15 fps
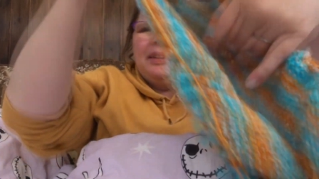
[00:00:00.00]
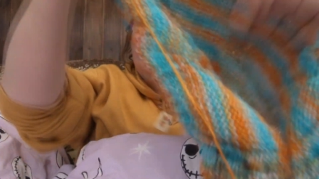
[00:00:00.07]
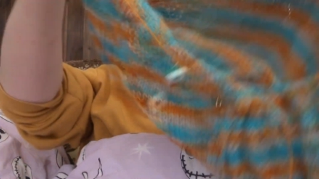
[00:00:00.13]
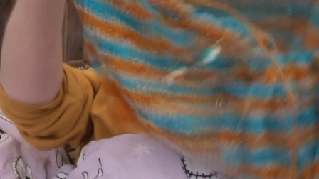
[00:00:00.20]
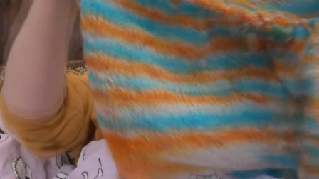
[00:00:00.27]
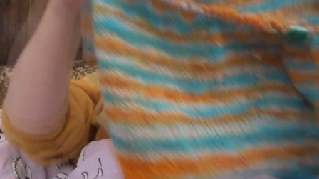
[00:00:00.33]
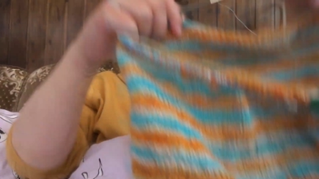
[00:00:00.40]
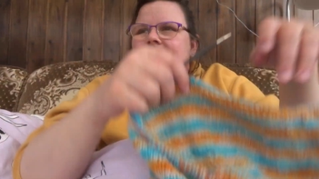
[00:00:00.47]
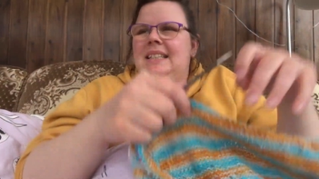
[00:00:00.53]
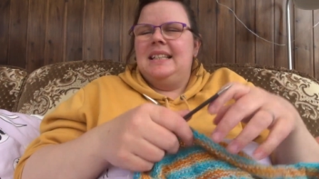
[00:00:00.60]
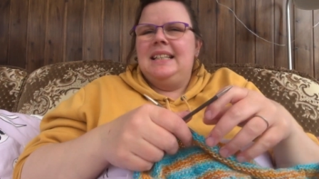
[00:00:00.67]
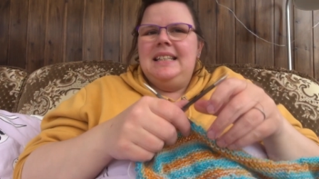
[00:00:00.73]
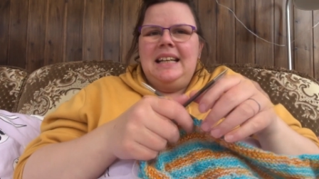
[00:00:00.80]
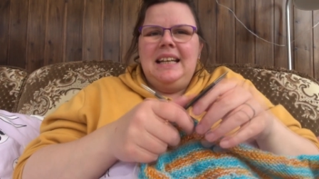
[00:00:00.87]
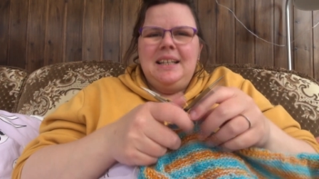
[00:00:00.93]
days and
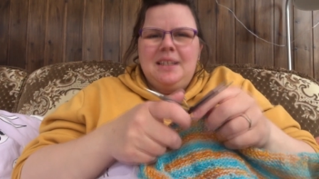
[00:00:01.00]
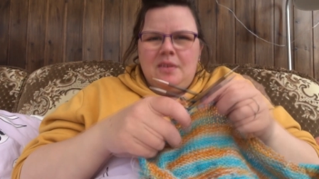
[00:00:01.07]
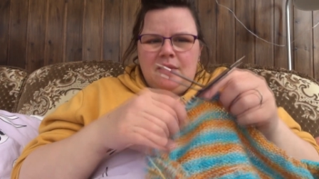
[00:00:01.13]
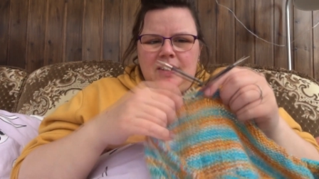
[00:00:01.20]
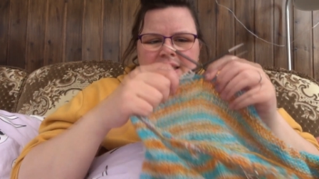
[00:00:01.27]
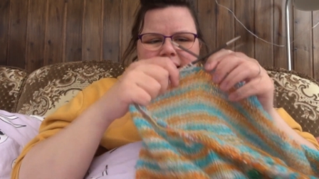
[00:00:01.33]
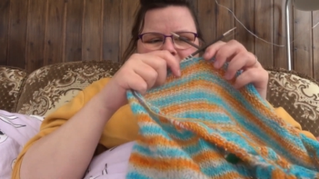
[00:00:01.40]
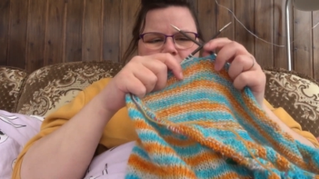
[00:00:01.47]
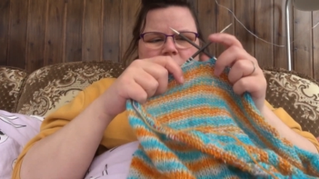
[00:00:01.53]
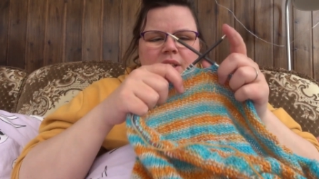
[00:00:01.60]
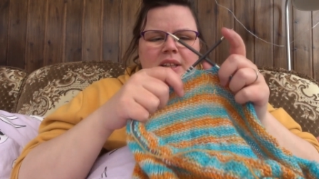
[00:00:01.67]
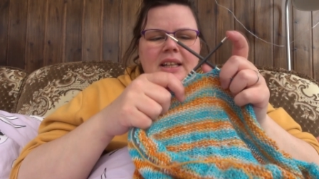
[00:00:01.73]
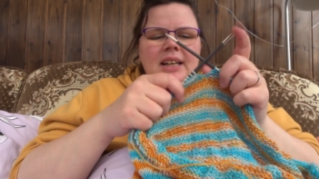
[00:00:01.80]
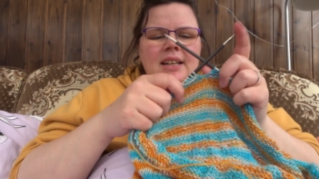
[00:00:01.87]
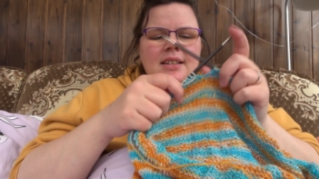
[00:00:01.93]
days of knitting on
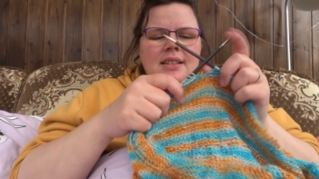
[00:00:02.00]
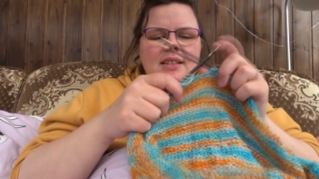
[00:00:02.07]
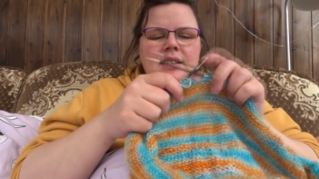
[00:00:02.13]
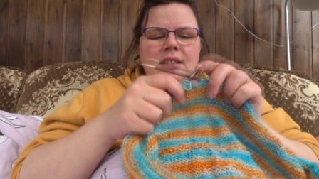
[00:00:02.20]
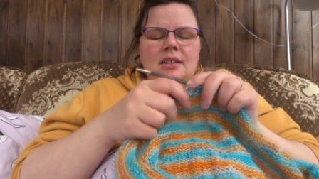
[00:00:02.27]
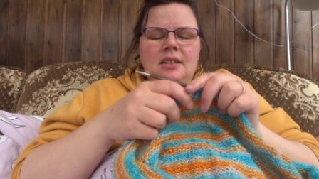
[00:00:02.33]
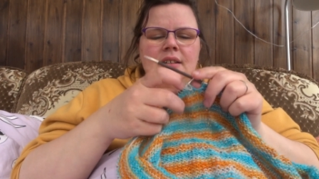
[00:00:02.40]
this,